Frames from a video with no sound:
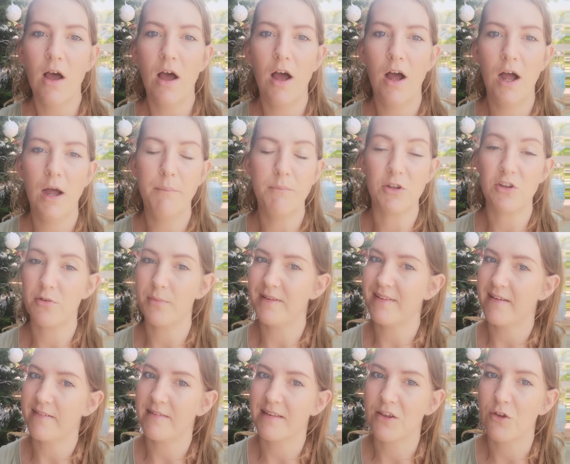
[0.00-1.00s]
You should be
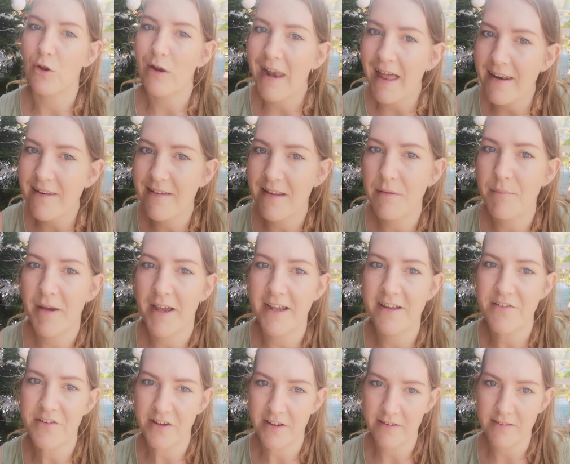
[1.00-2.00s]
testing your landing
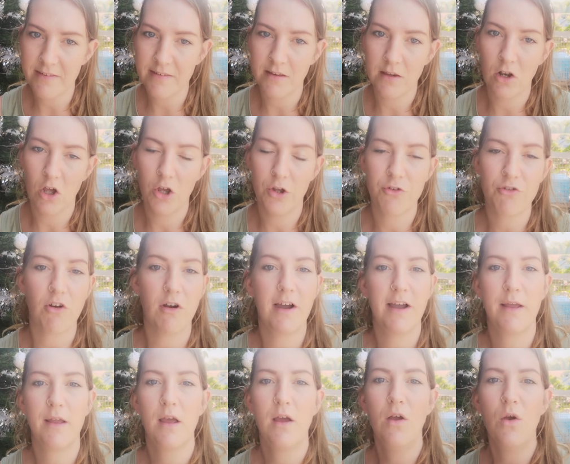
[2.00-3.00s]
pages,
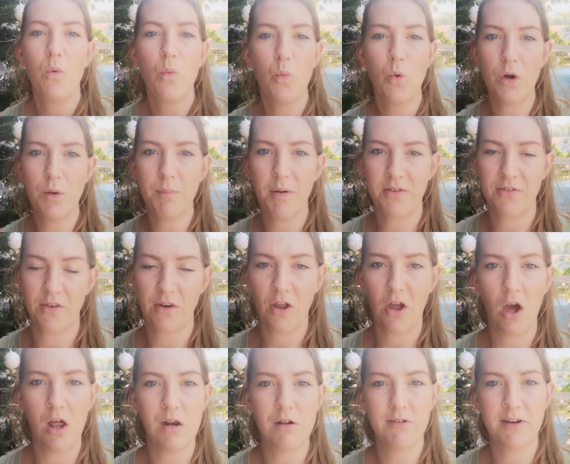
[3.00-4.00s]
try one button
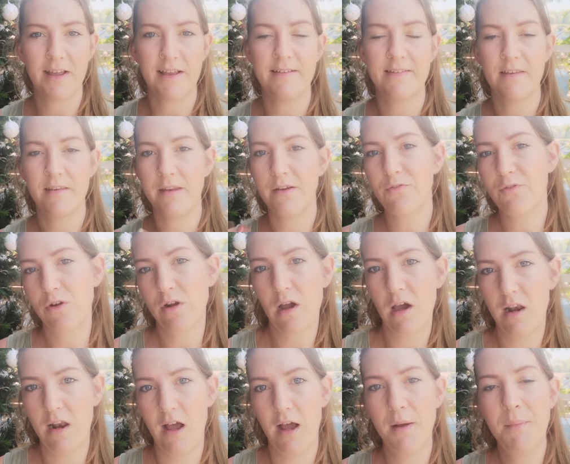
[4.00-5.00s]
color against a different
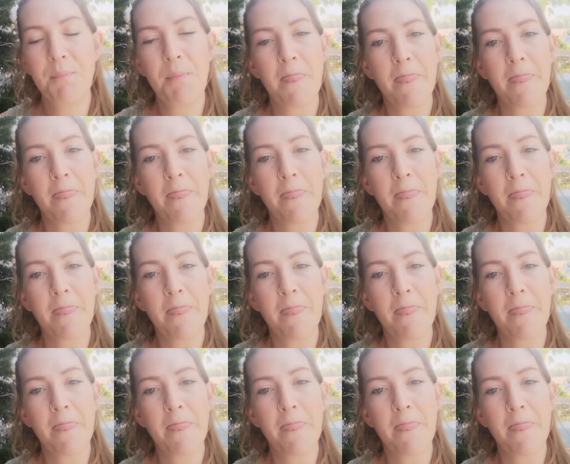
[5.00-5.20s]
color.